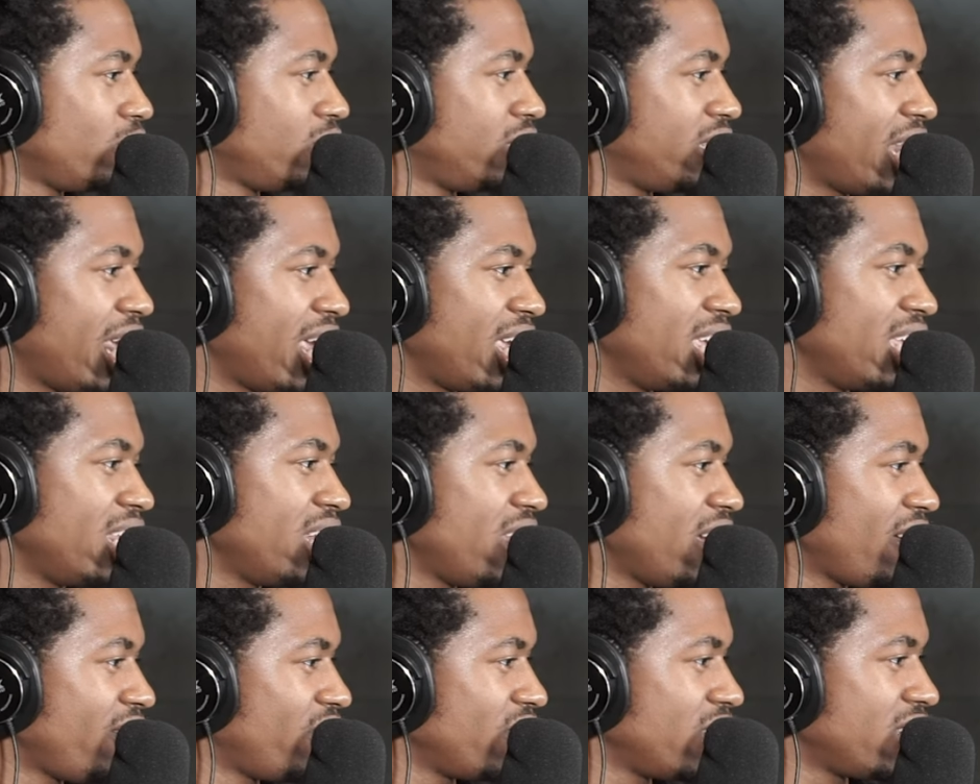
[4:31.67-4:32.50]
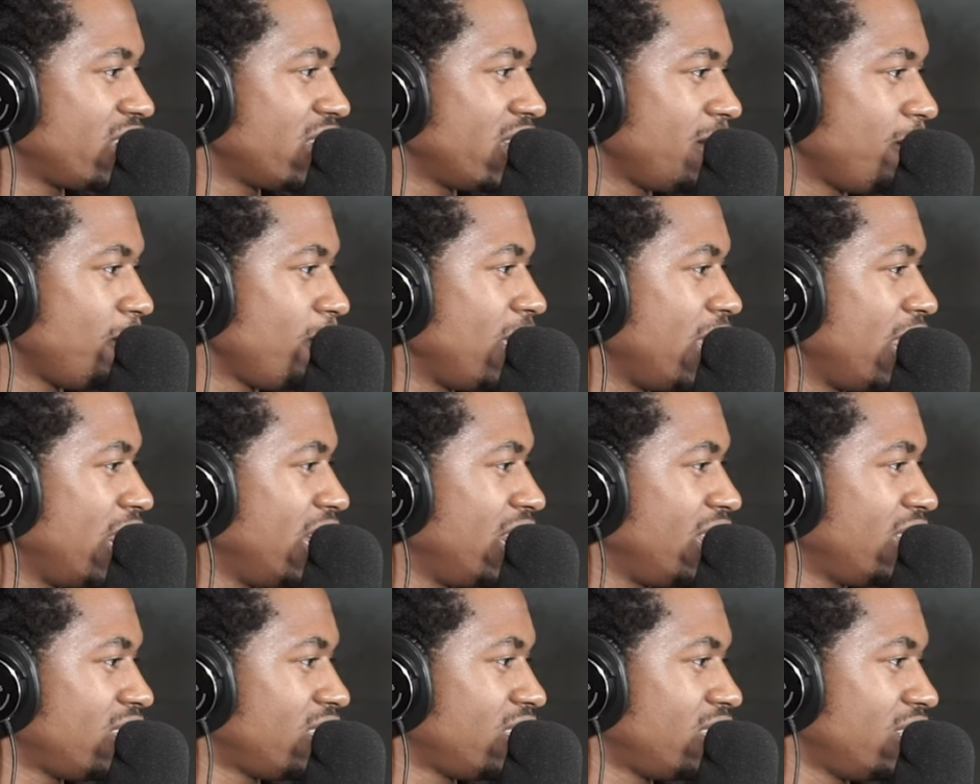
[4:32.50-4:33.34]
stay in there for 10
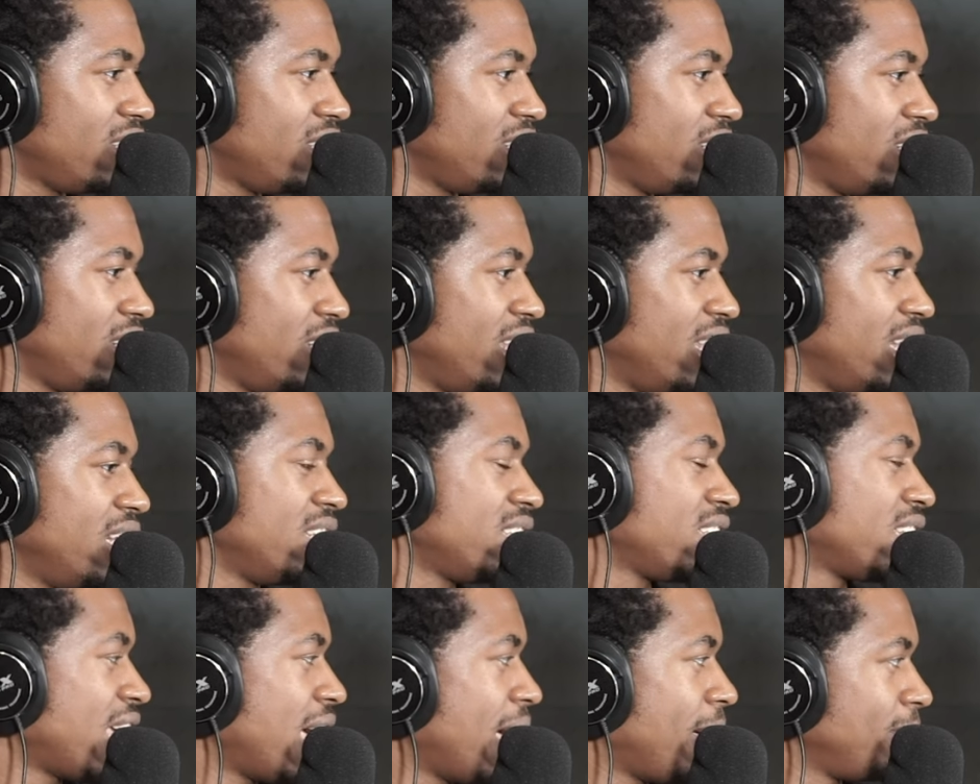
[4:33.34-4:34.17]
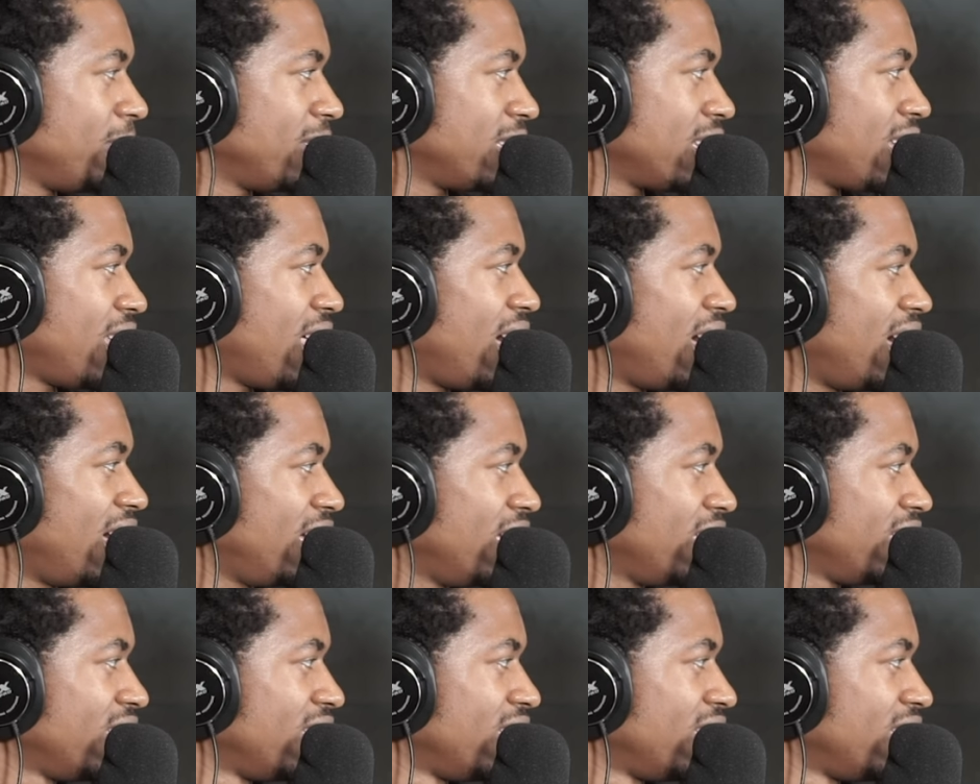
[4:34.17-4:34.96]
minutes, then it's time to slide.